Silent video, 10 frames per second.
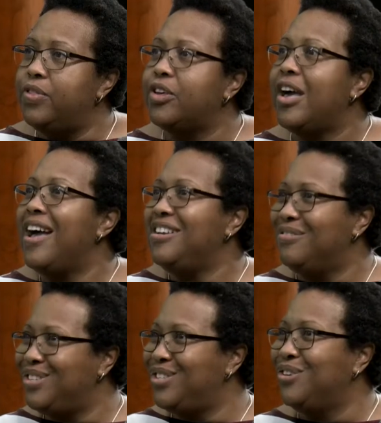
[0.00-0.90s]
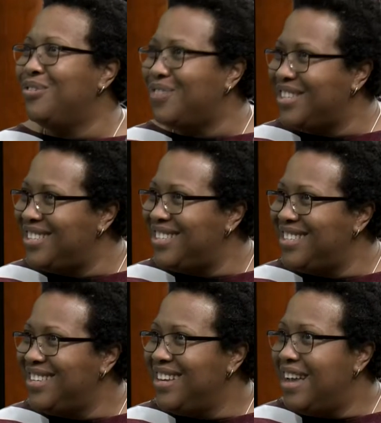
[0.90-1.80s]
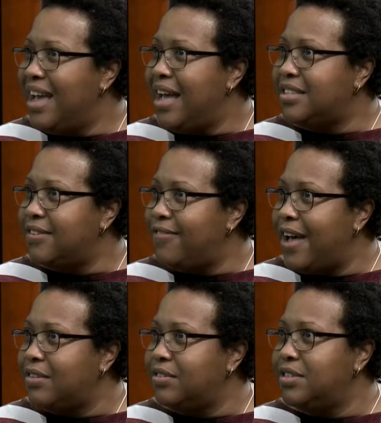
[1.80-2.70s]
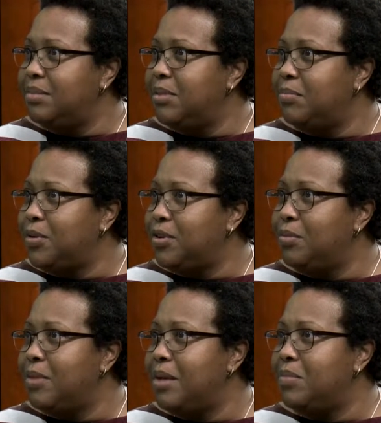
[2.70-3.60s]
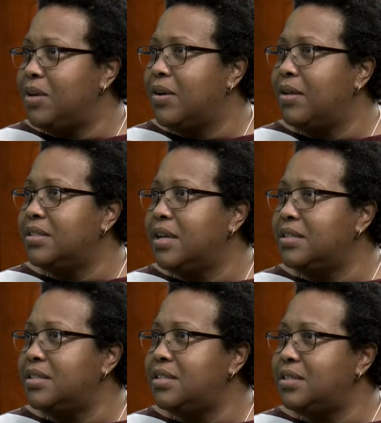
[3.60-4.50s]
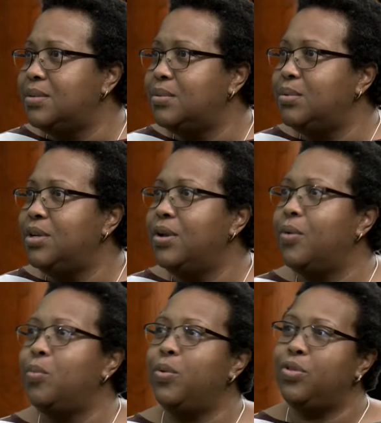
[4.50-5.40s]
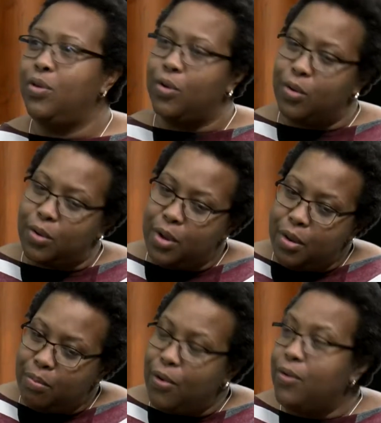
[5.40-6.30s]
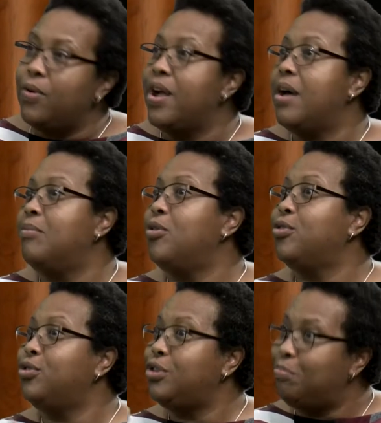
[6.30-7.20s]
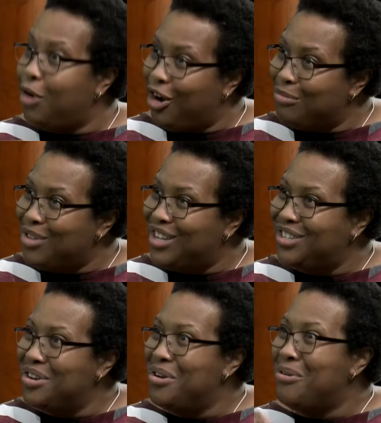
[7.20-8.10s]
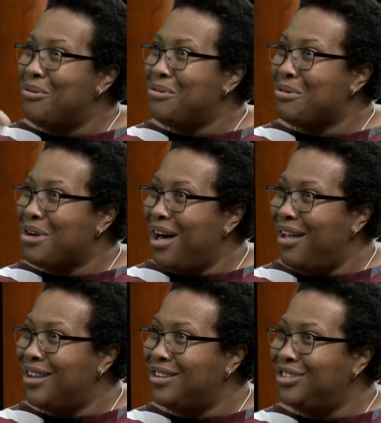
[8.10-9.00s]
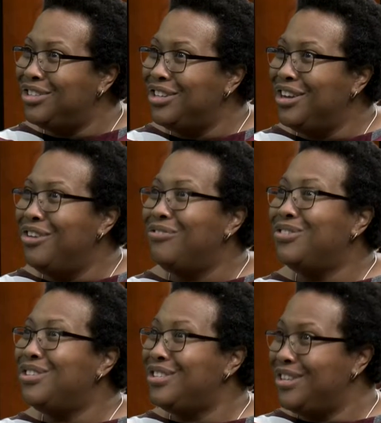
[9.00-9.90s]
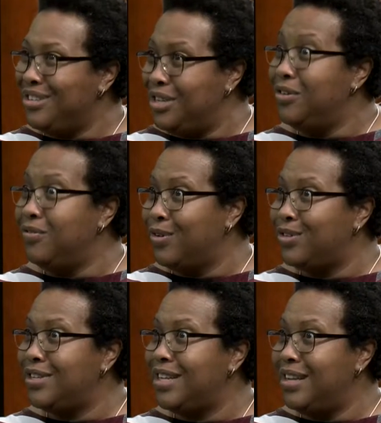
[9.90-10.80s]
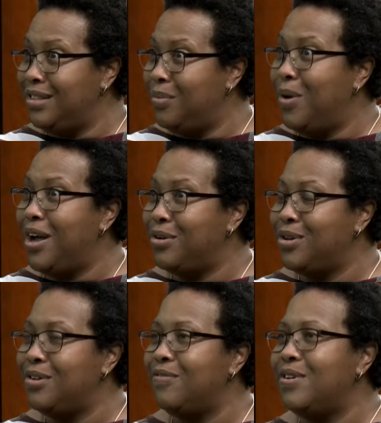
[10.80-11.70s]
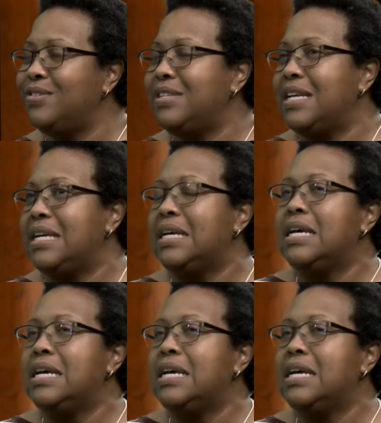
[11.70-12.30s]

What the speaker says: the kind of service as a faculty member you might be called on to do, with your program or your department or your college versus the university, the wider university,